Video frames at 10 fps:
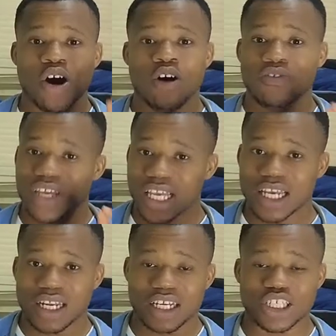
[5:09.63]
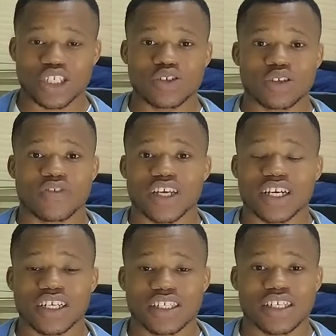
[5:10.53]
of english use of
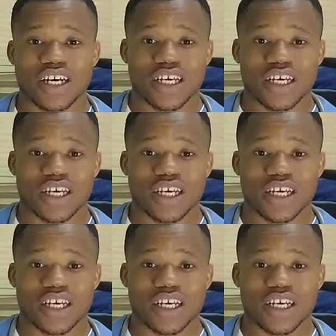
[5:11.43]
english